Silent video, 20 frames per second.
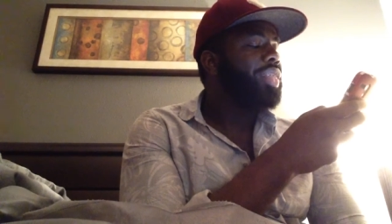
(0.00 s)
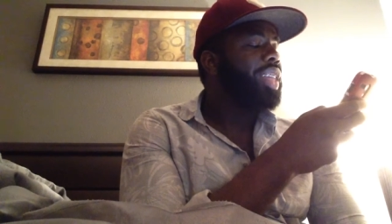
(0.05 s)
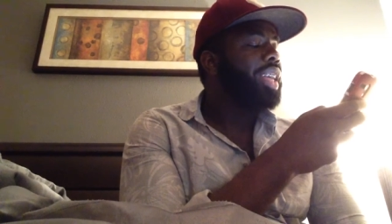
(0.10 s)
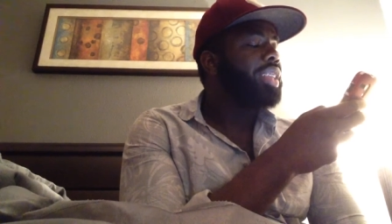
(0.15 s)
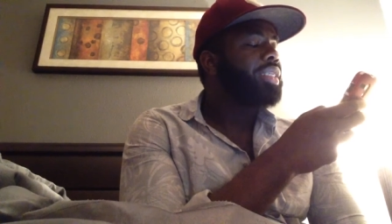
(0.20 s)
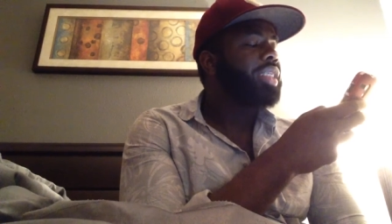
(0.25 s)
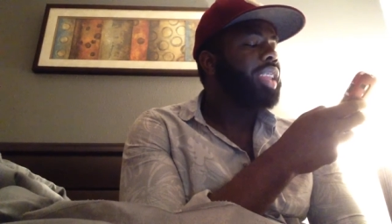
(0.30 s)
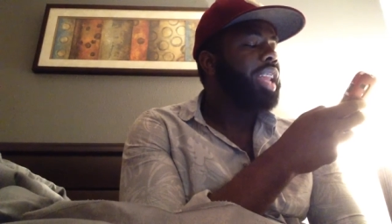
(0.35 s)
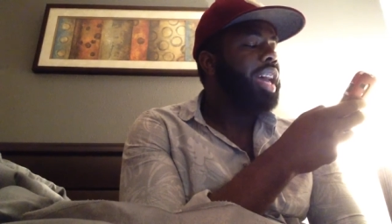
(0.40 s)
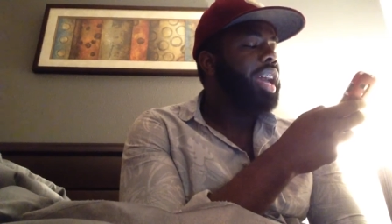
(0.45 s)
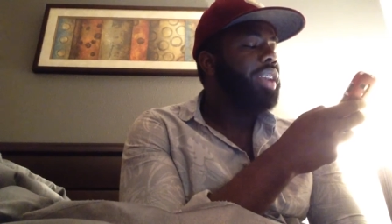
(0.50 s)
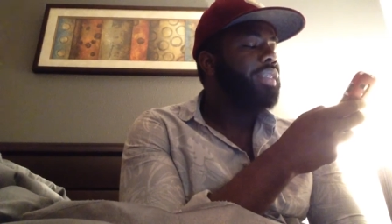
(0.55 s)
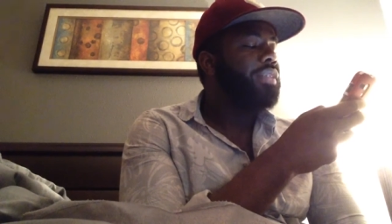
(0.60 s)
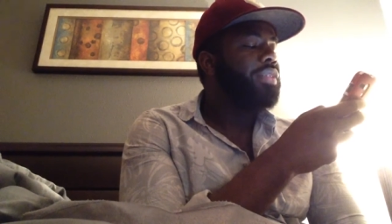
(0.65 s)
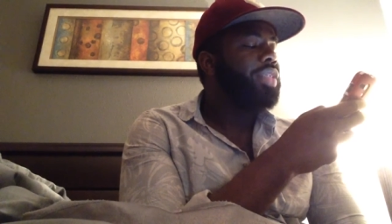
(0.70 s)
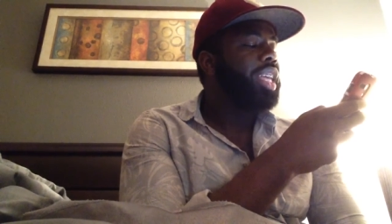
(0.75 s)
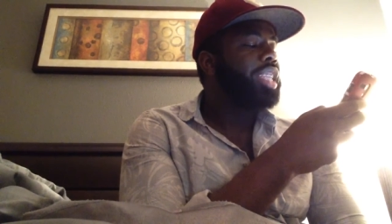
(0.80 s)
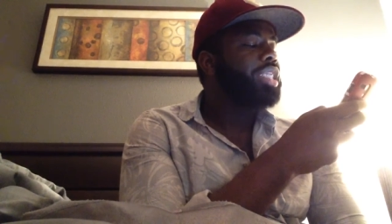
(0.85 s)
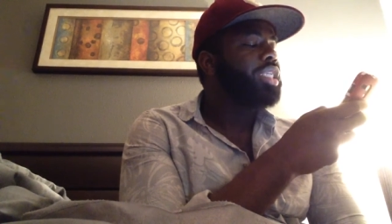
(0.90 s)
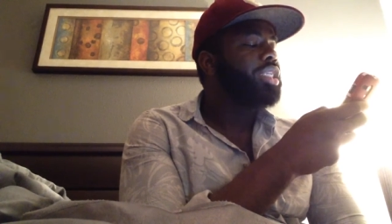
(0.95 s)
That's life.
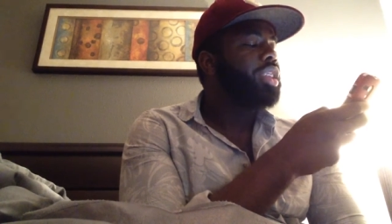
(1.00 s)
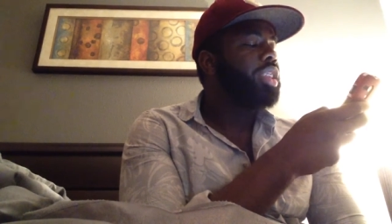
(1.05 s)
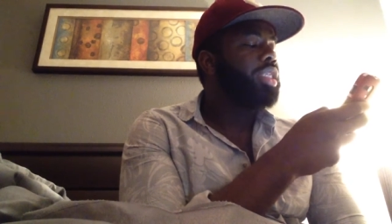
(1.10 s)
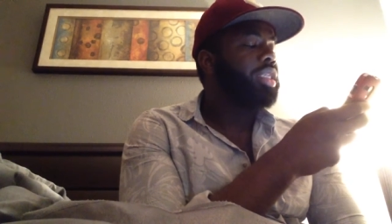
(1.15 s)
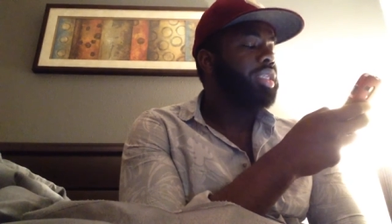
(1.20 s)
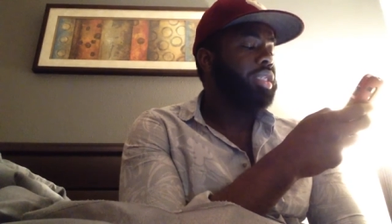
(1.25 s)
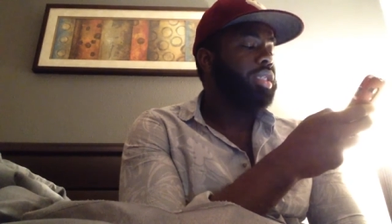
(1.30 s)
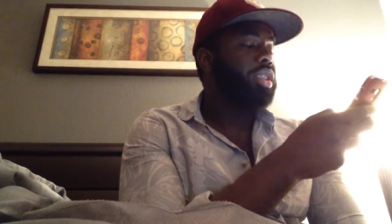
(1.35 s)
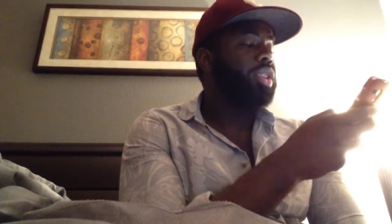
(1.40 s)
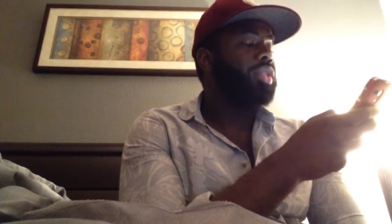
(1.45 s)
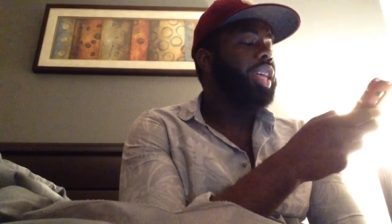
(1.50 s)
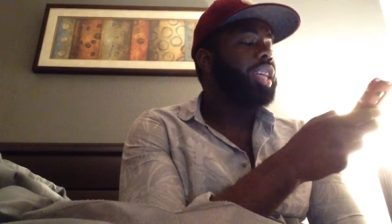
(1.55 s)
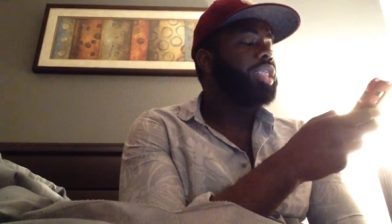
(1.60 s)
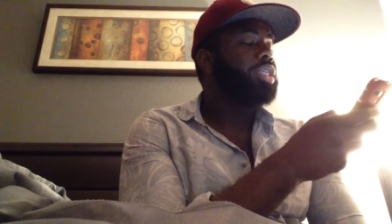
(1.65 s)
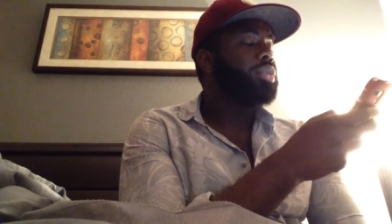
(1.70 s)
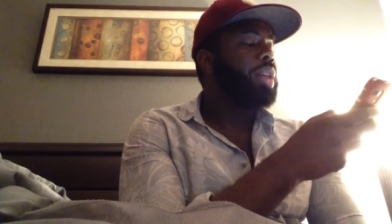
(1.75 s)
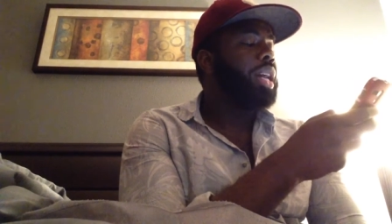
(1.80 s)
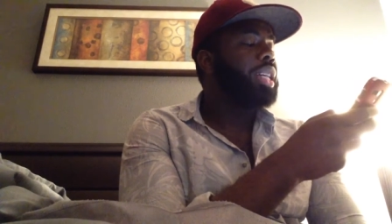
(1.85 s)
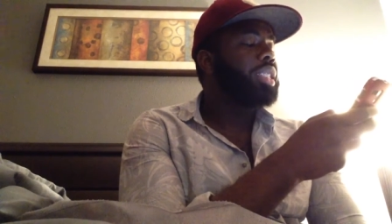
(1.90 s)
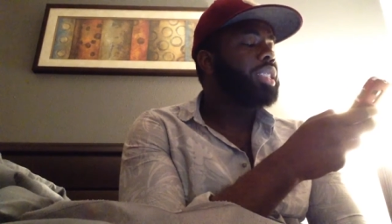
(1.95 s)
That's so
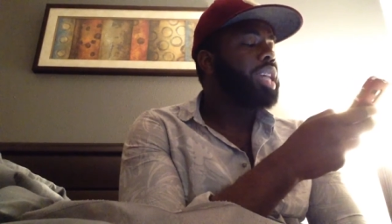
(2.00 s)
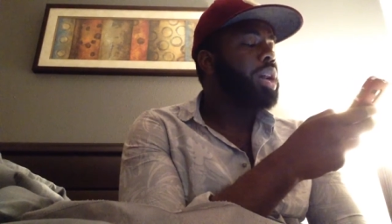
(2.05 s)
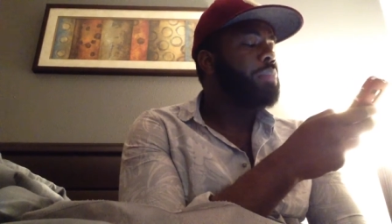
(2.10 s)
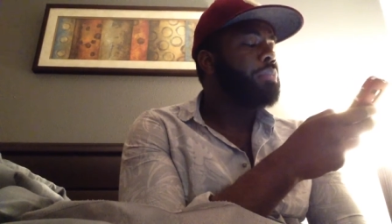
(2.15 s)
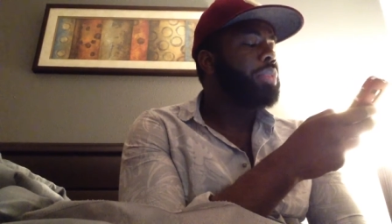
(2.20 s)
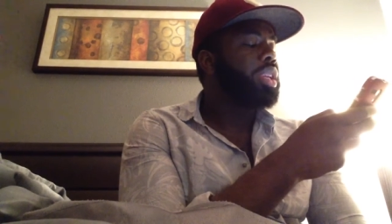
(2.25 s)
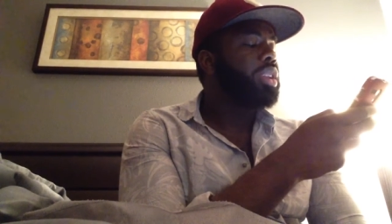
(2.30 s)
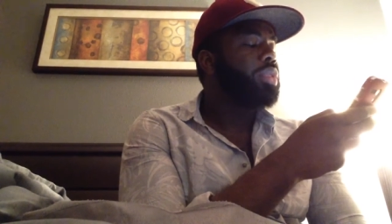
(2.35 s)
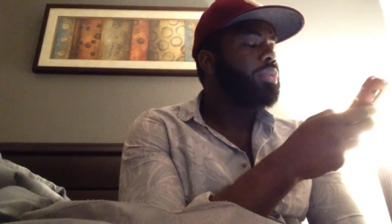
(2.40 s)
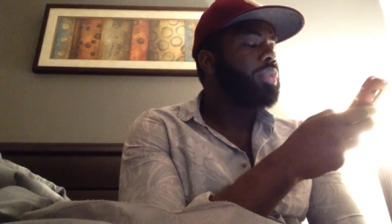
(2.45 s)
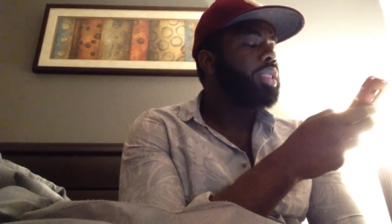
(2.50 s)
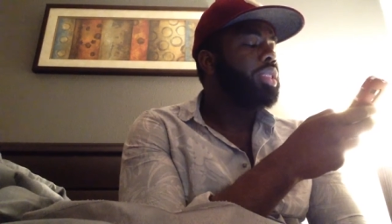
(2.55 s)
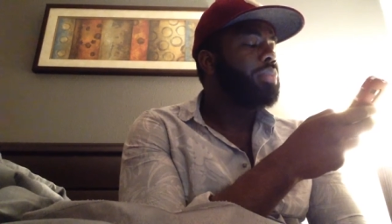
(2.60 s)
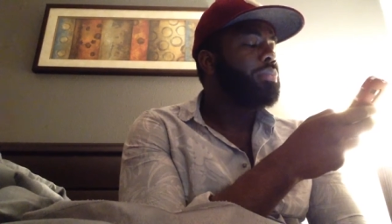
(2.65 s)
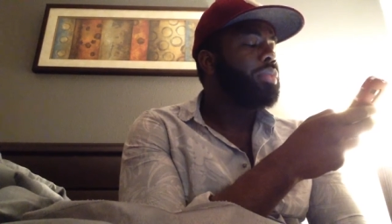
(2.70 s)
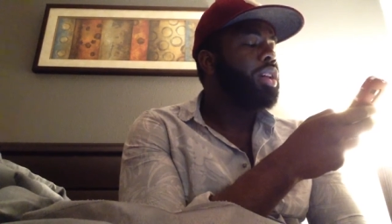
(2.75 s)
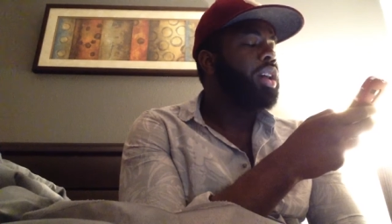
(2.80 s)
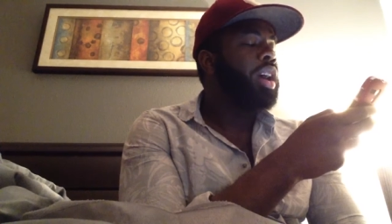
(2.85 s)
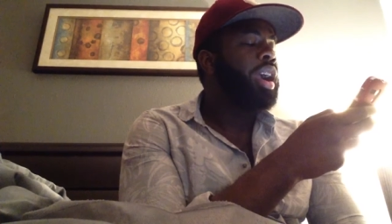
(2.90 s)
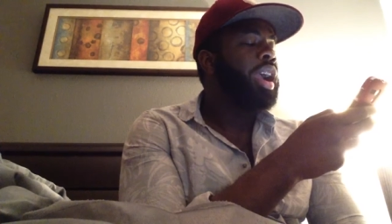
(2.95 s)
that's why I stopped dealing with
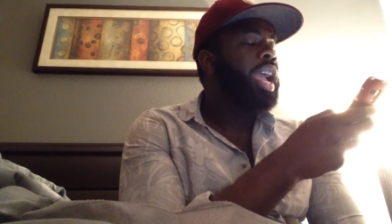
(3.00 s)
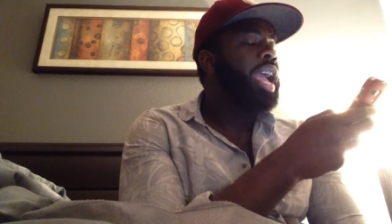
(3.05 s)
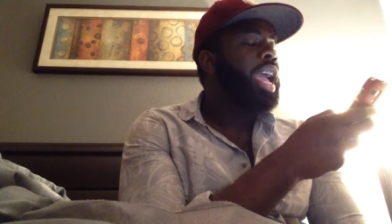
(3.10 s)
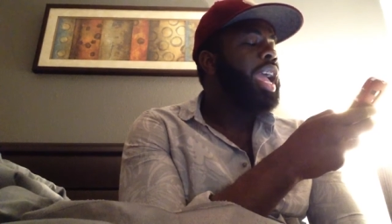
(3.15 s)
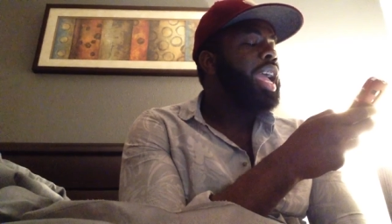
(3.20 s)
Lamar.